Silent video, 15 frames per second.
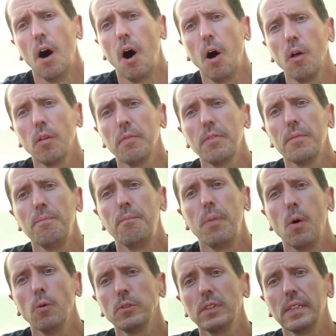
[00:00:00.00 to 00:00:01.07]
all of the
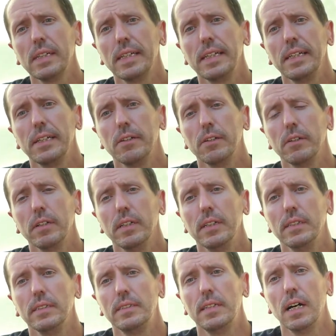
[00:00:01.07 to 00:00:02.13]
bolting here
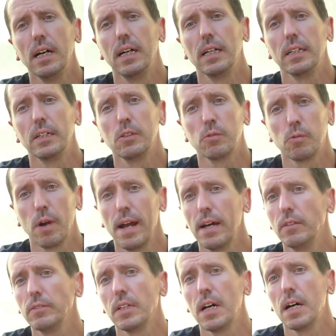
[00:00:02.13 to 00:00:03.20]
is done
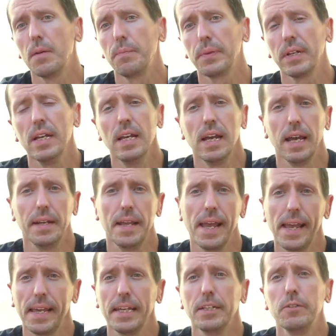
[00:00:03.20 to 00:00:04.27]
ground up and
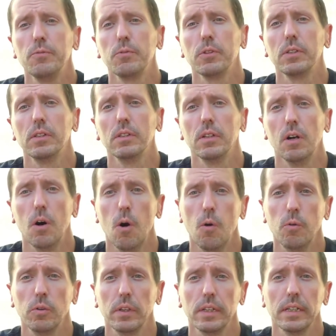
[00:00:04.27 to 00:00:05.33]
hand drill
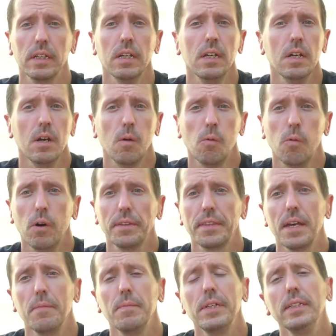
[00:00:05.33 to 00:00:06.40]
only. What
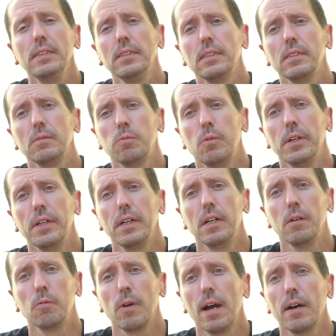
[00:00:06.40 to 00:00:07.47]
that means is when
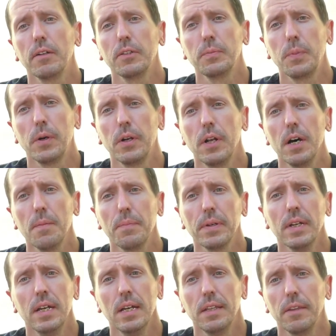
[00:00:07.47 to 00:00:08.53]
a route is put up,
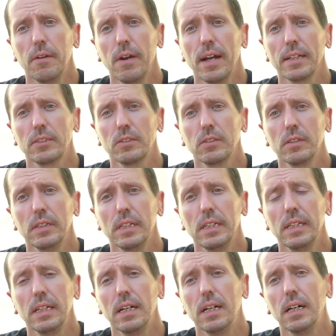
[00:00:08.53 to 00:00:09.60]
they're
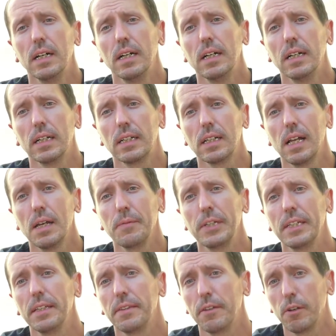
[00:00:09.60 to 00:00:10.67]
actually climbing
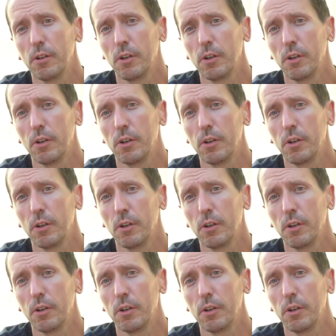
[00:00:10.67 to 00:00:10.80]
it, they're